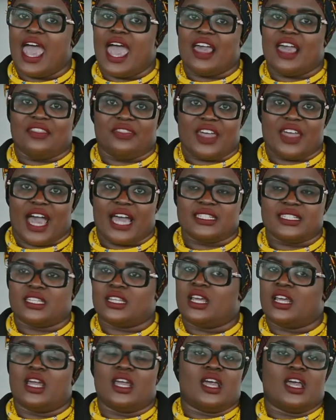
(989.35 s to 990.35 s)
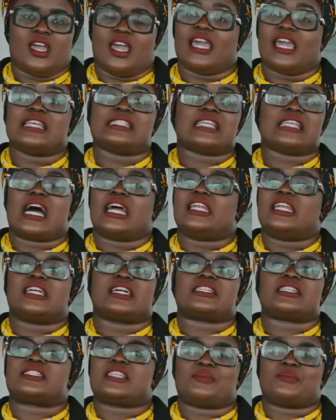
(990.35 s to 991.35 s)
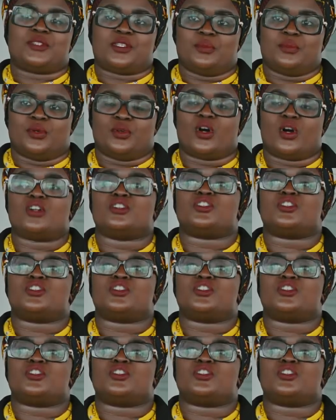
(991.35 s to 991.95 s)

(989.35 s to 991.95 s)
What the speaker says: and that is unacceptable.